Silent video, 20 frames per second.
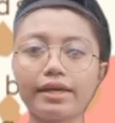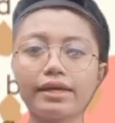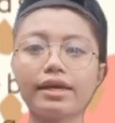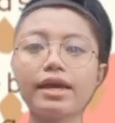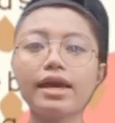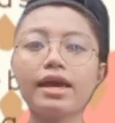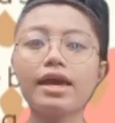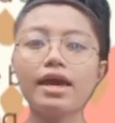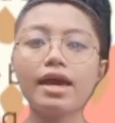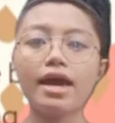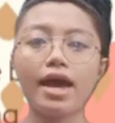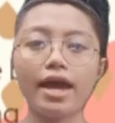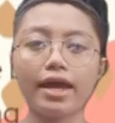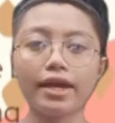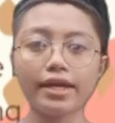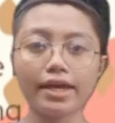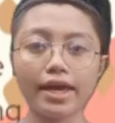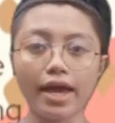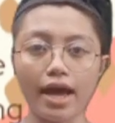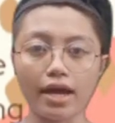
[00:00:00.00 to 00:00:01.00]
A.
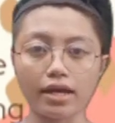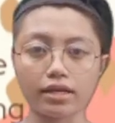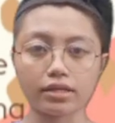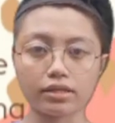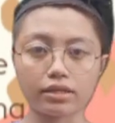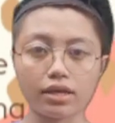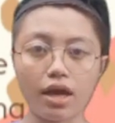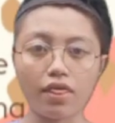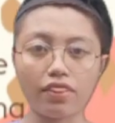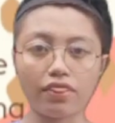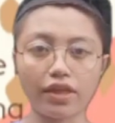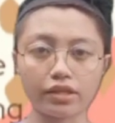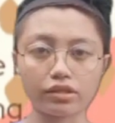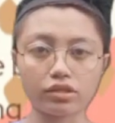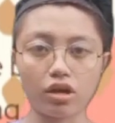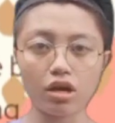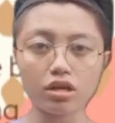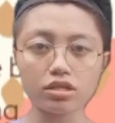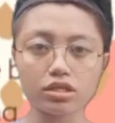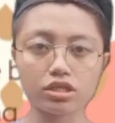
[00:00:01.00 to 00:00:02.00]
Any act
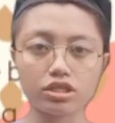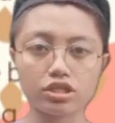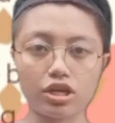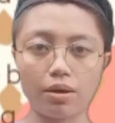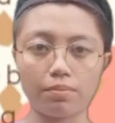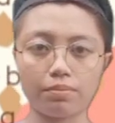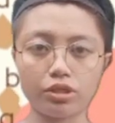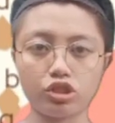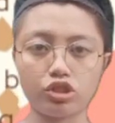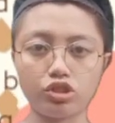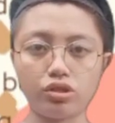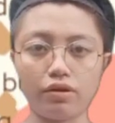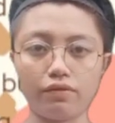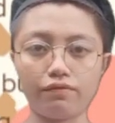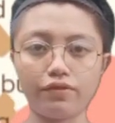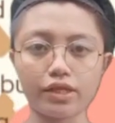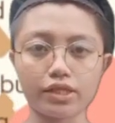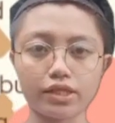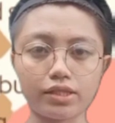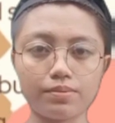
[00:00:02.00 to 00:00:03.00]
that causes
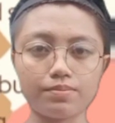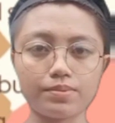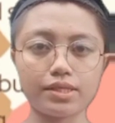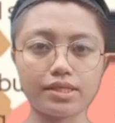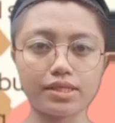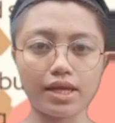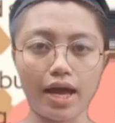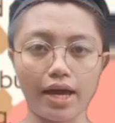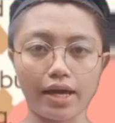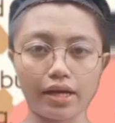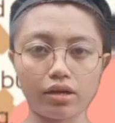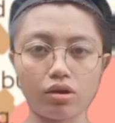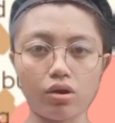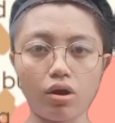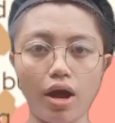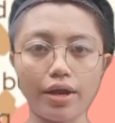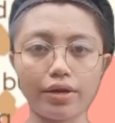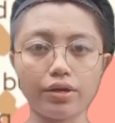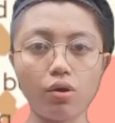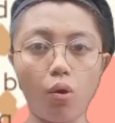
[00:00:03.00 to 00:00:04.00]
damage to a victim's
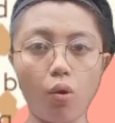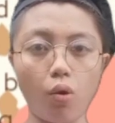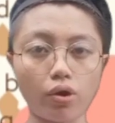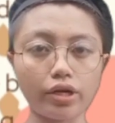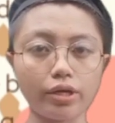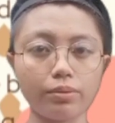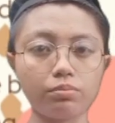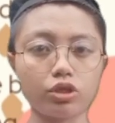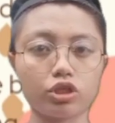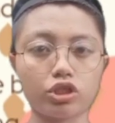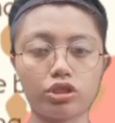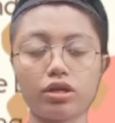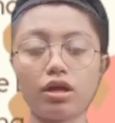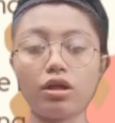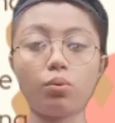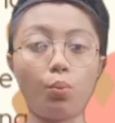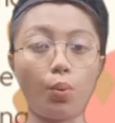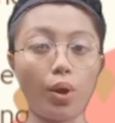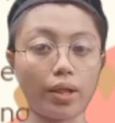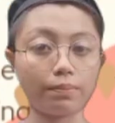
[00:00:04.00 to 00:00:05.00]
psyche and or
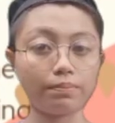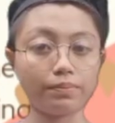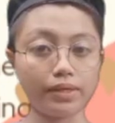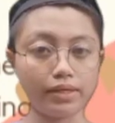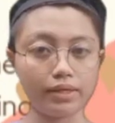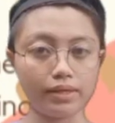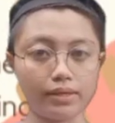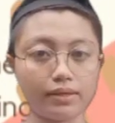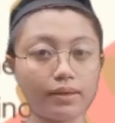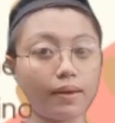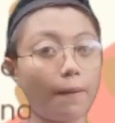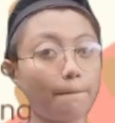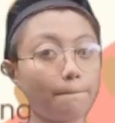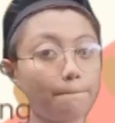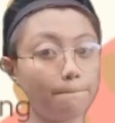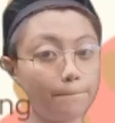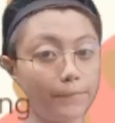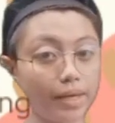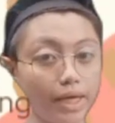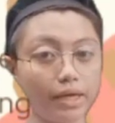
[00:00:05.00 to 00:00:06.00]
emotional
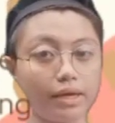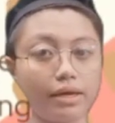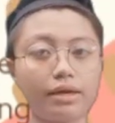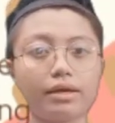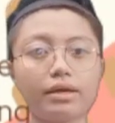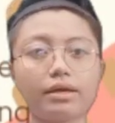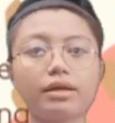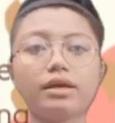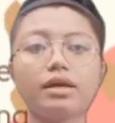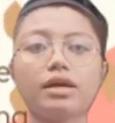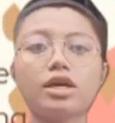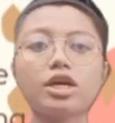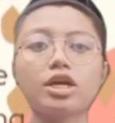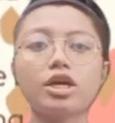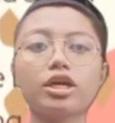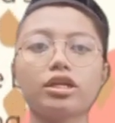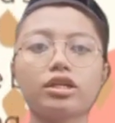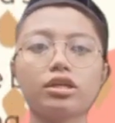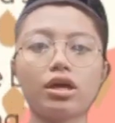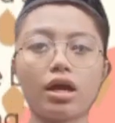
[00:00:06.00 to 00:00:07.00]
well-being. B.
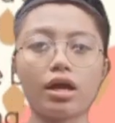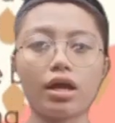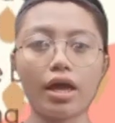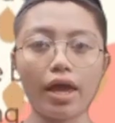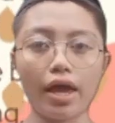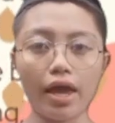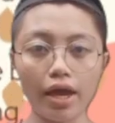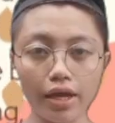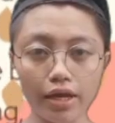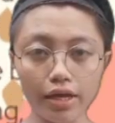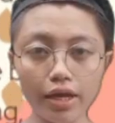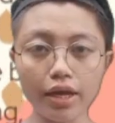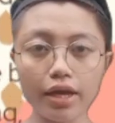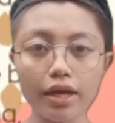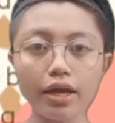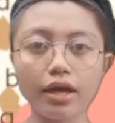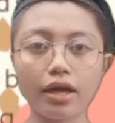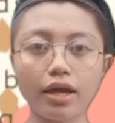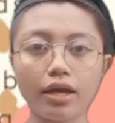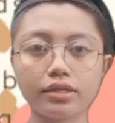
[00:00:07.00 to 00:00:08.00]

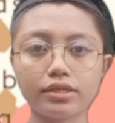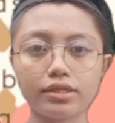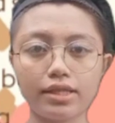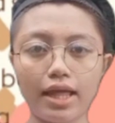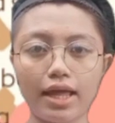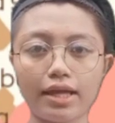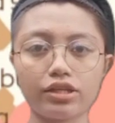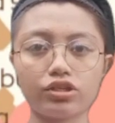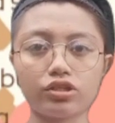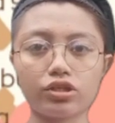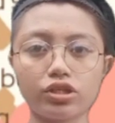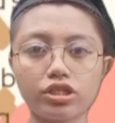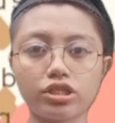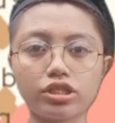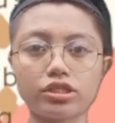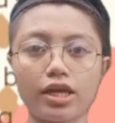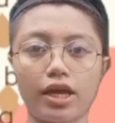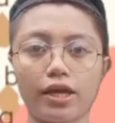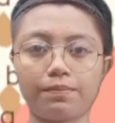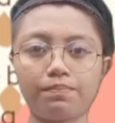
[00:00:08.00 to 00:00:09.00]
Any
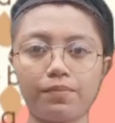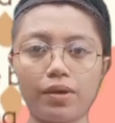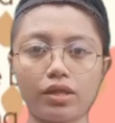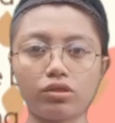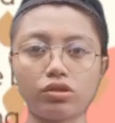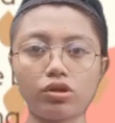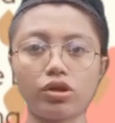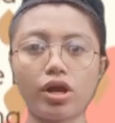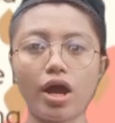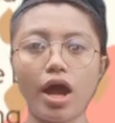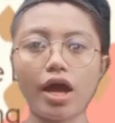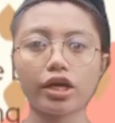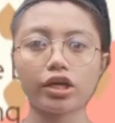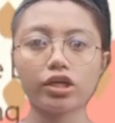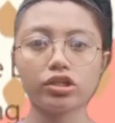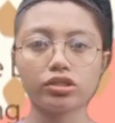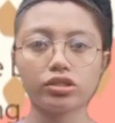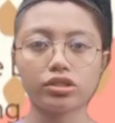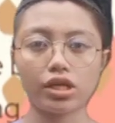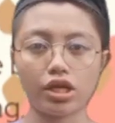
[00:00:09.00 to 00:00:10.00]
slanderous statement
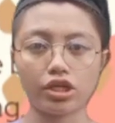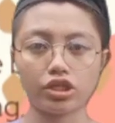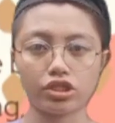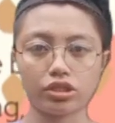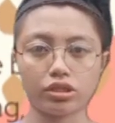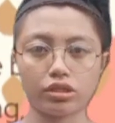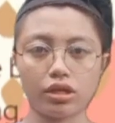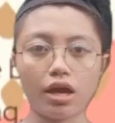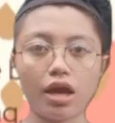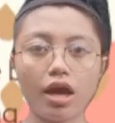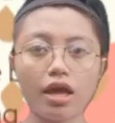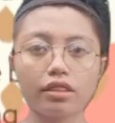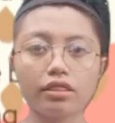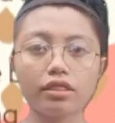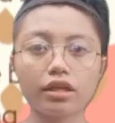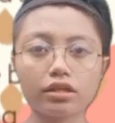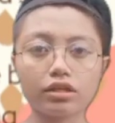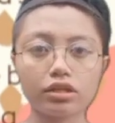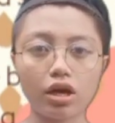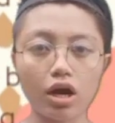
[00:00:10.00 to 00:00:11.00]
or accusation
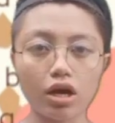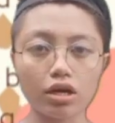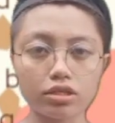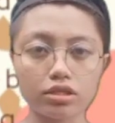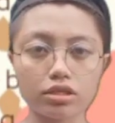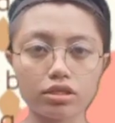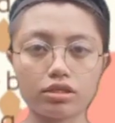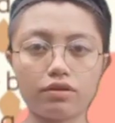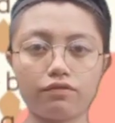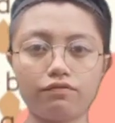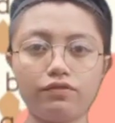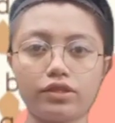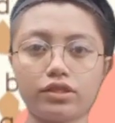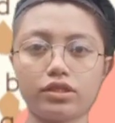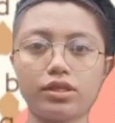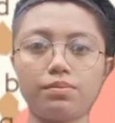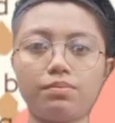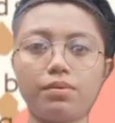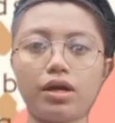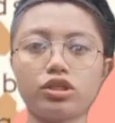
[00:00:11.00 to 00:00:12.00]
that causes
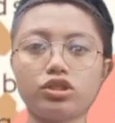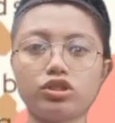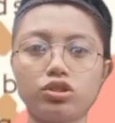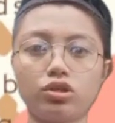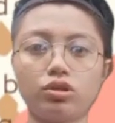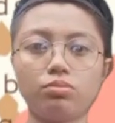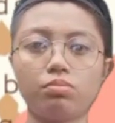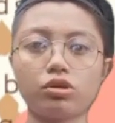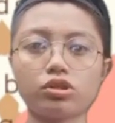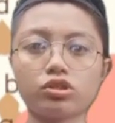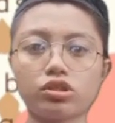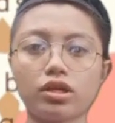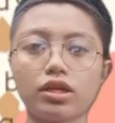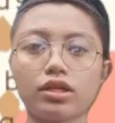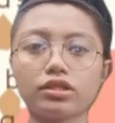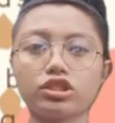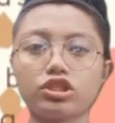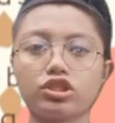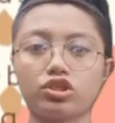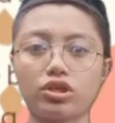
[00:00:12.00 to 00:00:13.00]
the victim undue
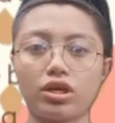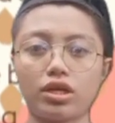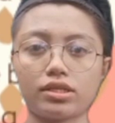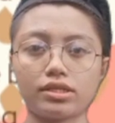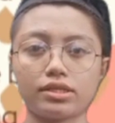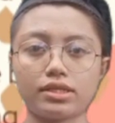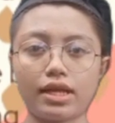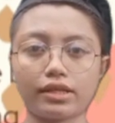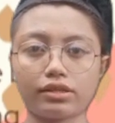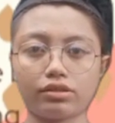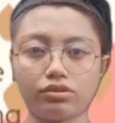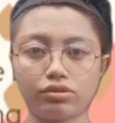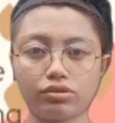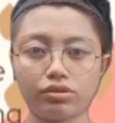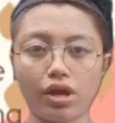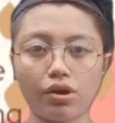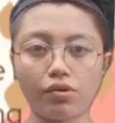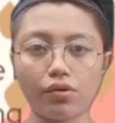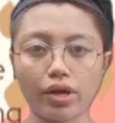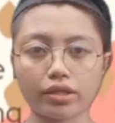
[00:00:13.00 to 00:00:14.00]
emotional distress,
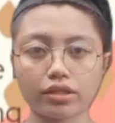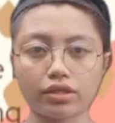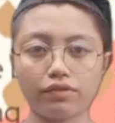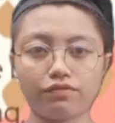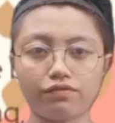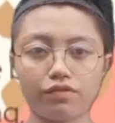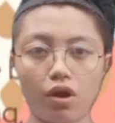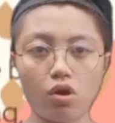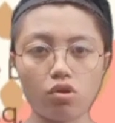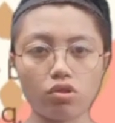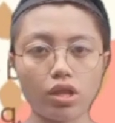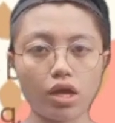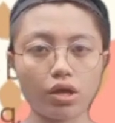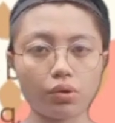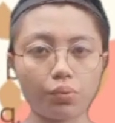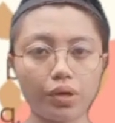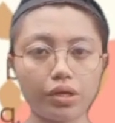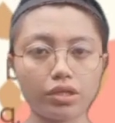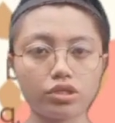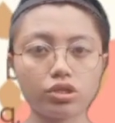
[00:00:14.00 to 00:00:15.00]
like directing
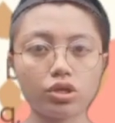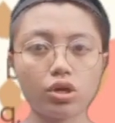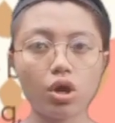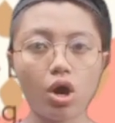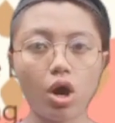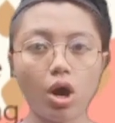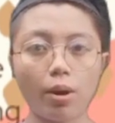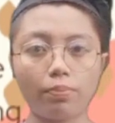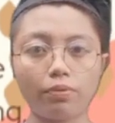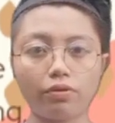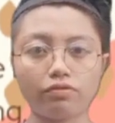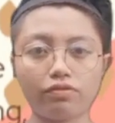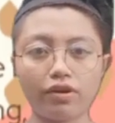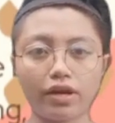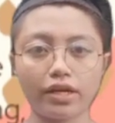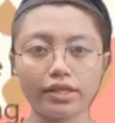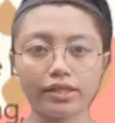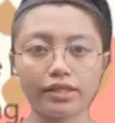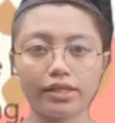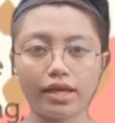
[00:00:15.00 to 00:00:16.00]
foul language
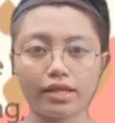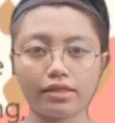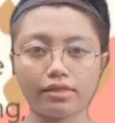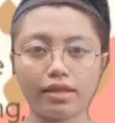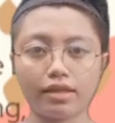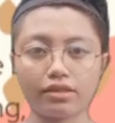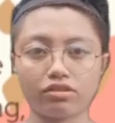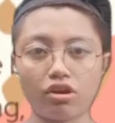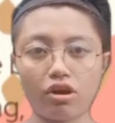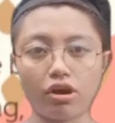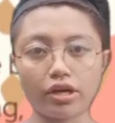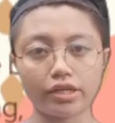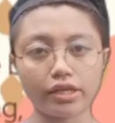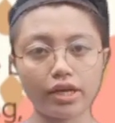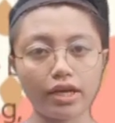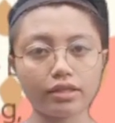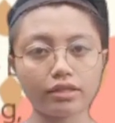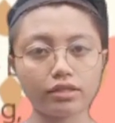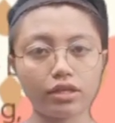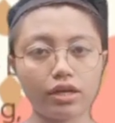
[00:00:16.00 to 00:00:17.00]
or profanity at the
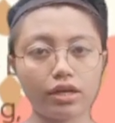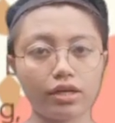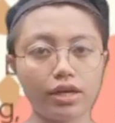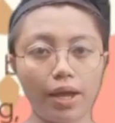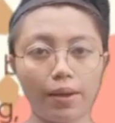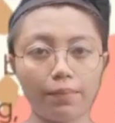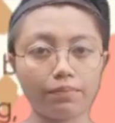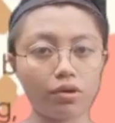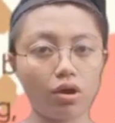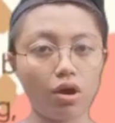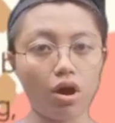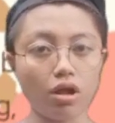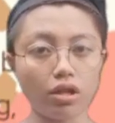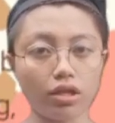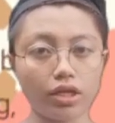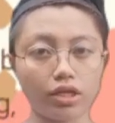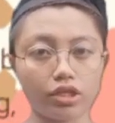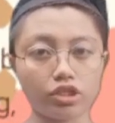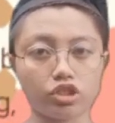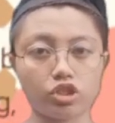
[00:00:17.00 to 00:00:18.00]
target,
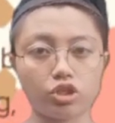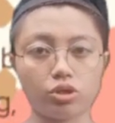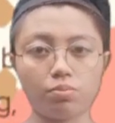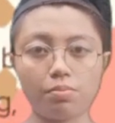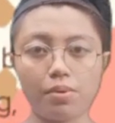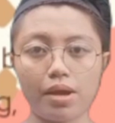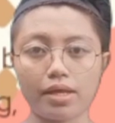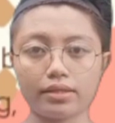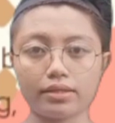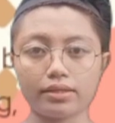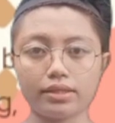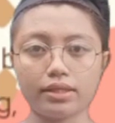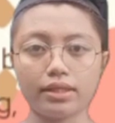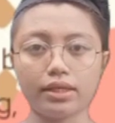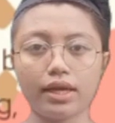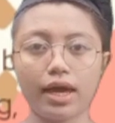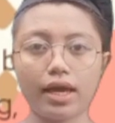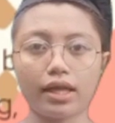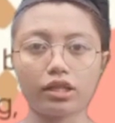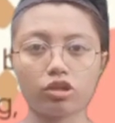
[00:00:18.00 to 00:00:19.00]
name-calling,
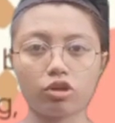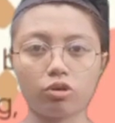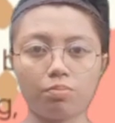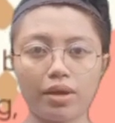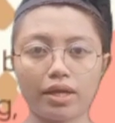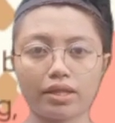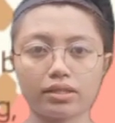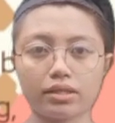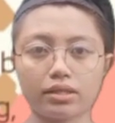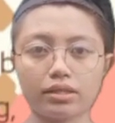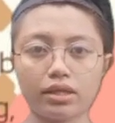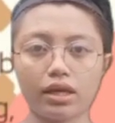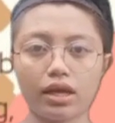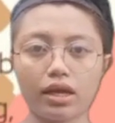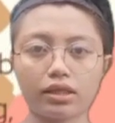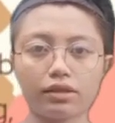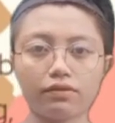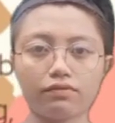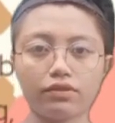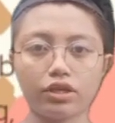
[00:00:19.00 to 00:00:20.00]
tormenting, and
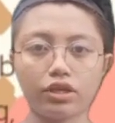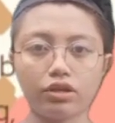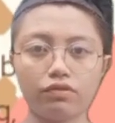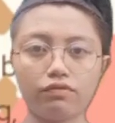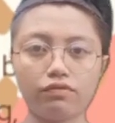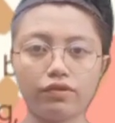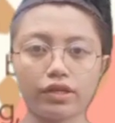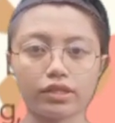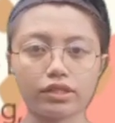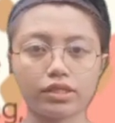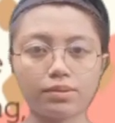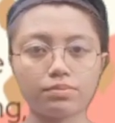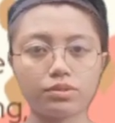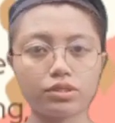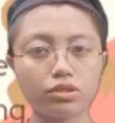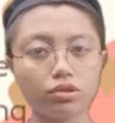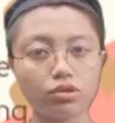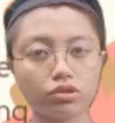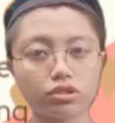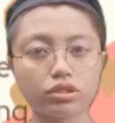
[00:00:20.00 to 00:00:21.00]
commenting negatively on
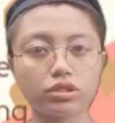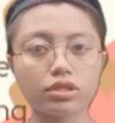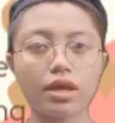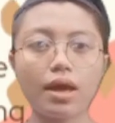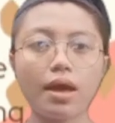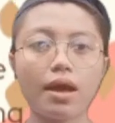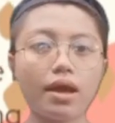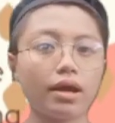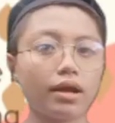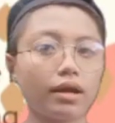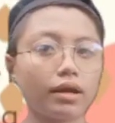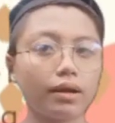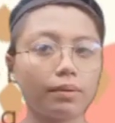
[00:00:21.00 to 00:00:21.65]
victims' looks,